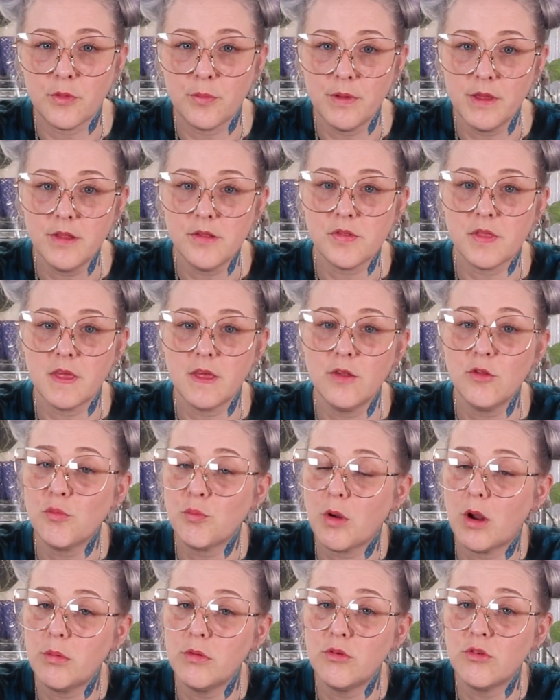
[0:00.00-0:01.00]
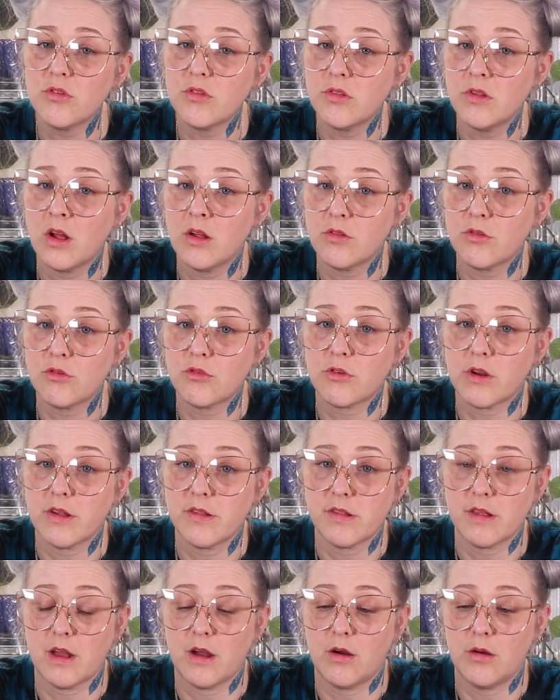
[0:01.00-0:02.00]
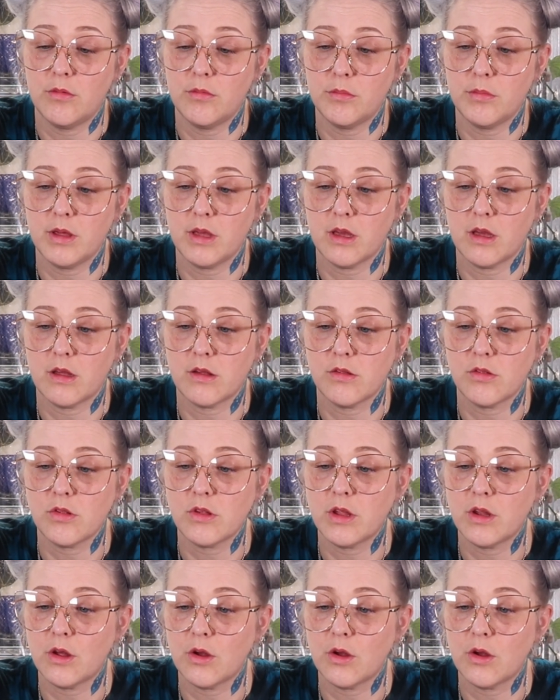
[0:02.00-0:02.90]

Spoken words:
the biggest thing is probably just not stress out, because, you